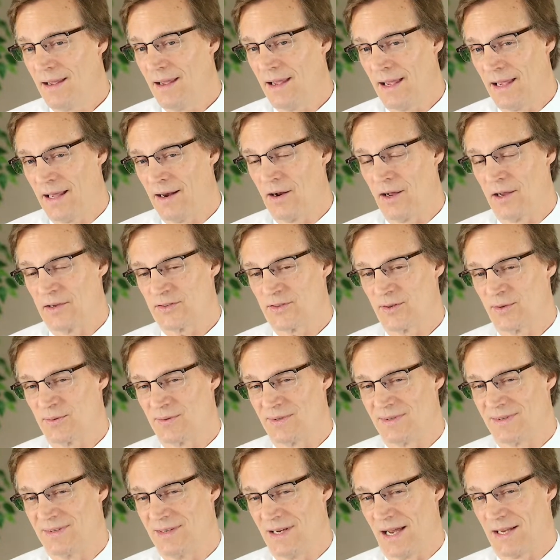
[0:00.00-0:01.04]
And also
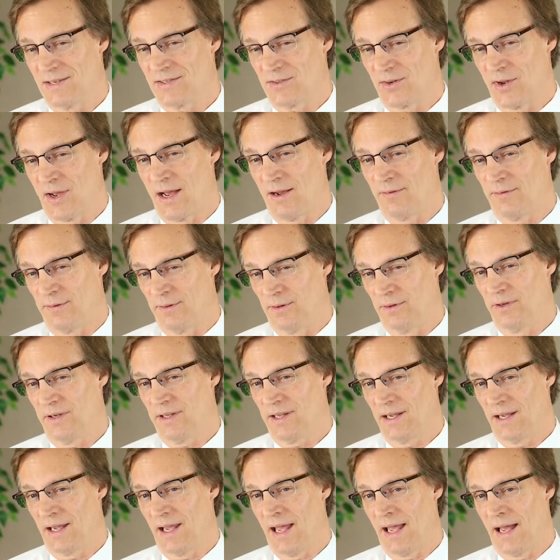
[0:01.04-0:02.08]
dust off
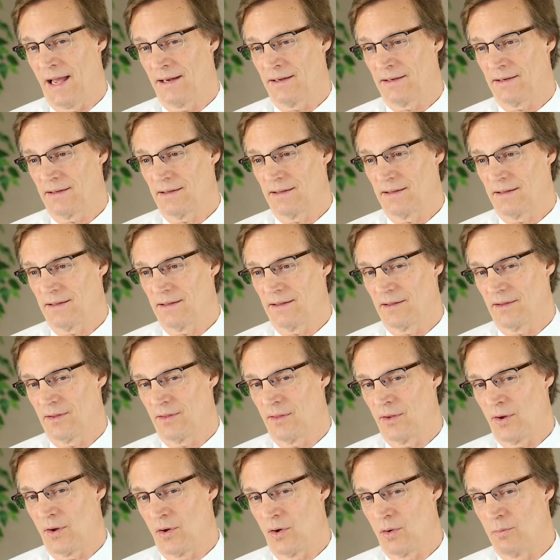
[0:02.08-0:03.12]
looking at
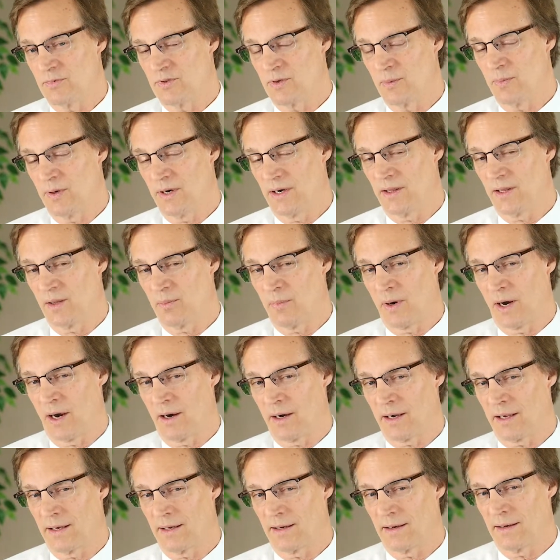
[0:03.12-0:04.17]
the homes that have been on the
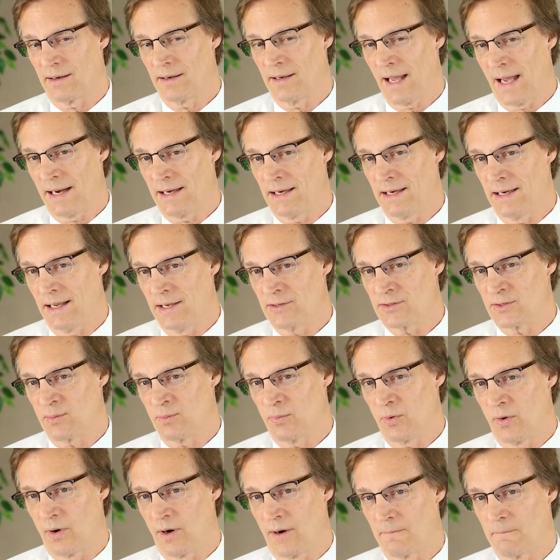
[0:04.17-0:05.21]
market 90 days or
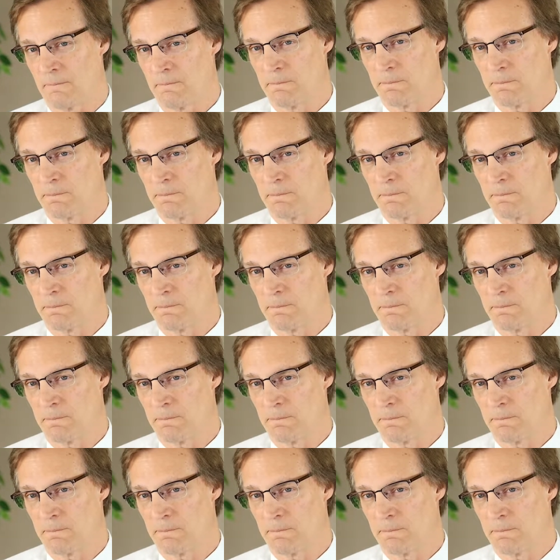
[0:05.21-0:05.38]
more.